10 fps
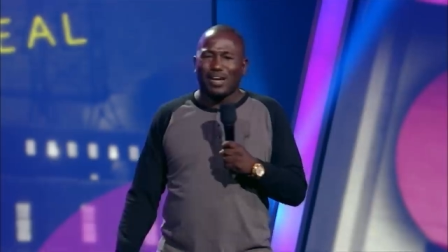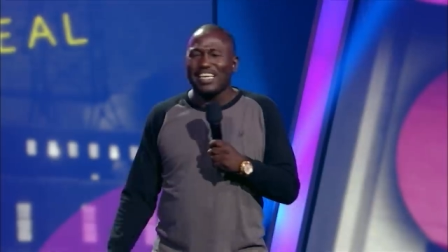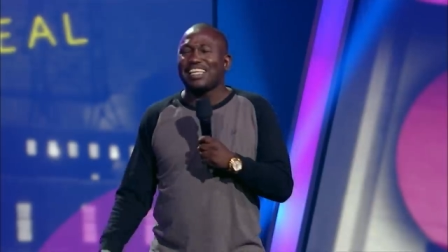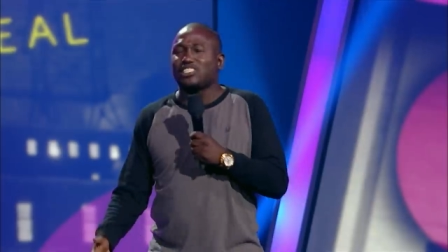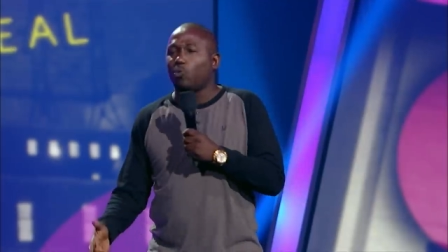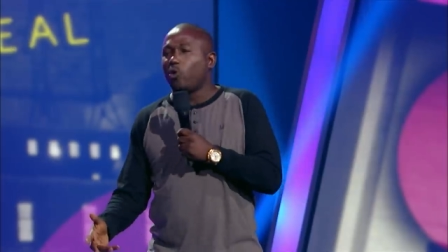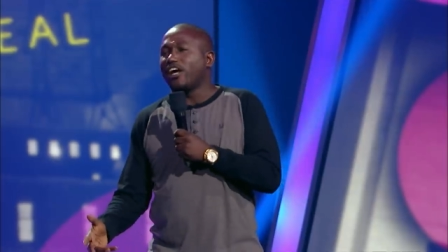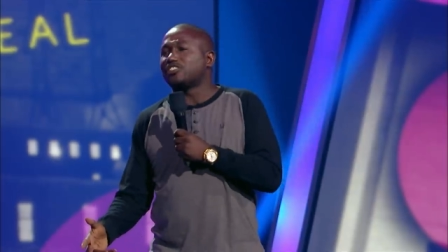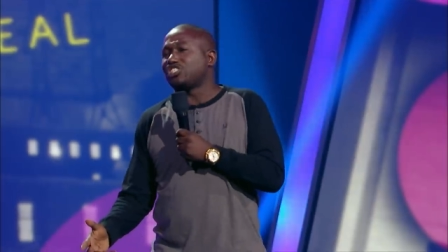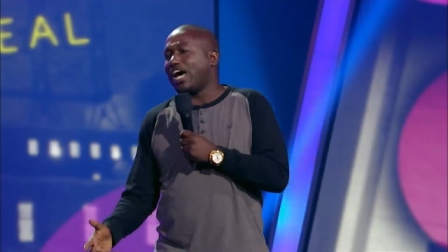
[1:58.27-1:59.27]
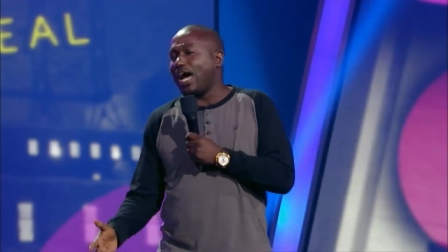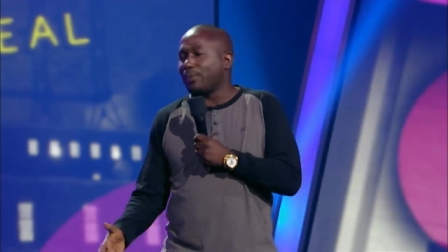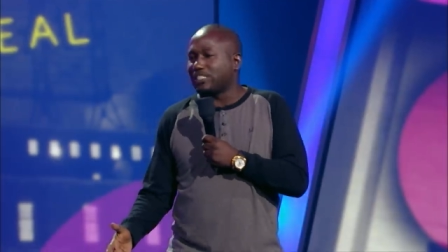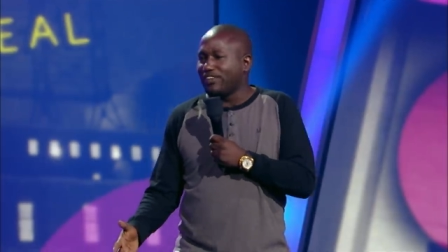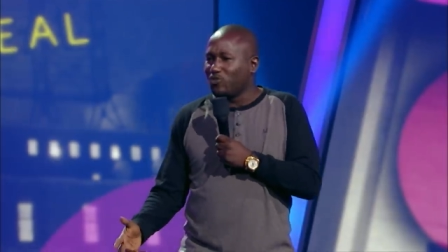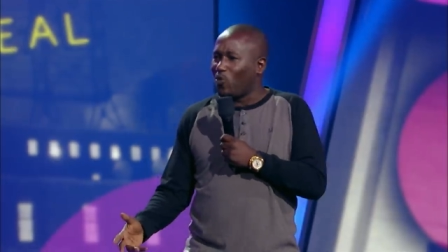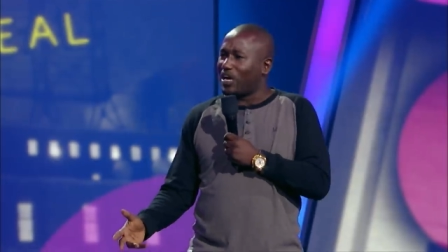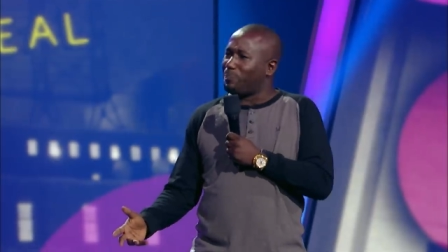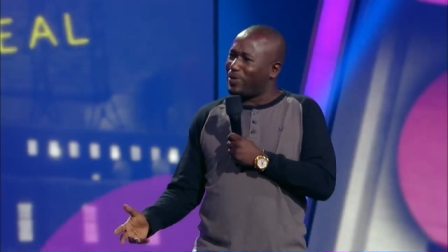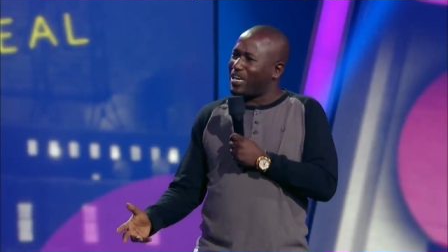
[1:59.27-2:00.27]
But I think that's a weird job to even
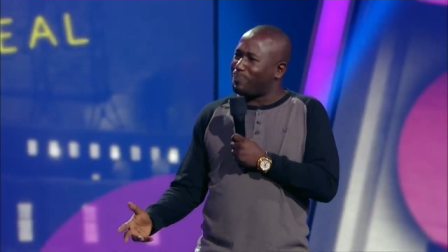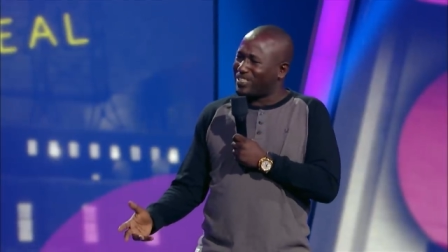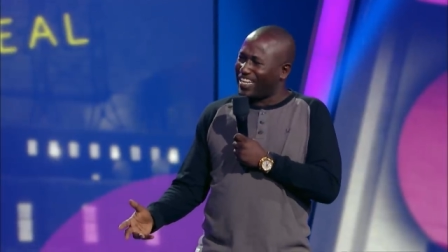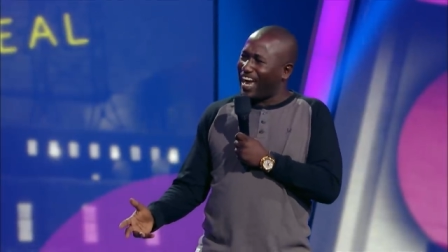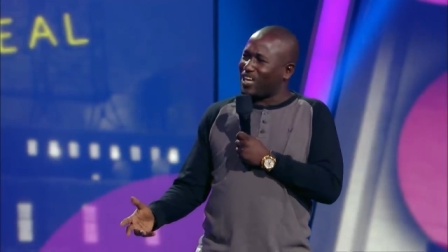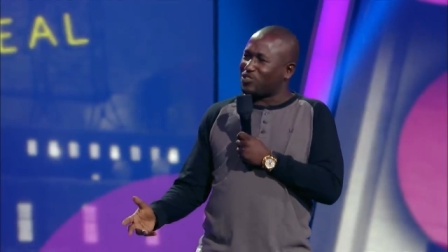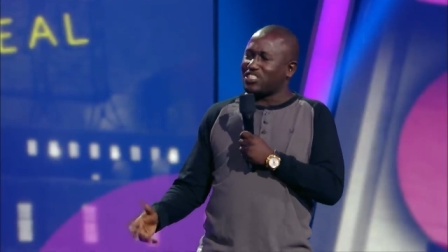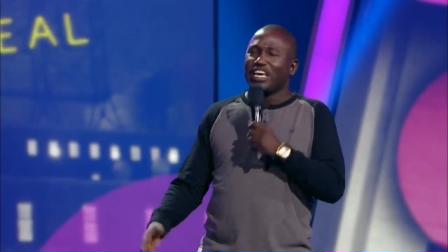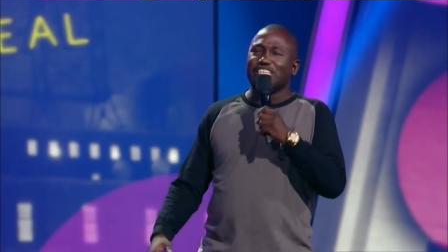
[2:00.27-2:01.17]
wanna be a podiatrist.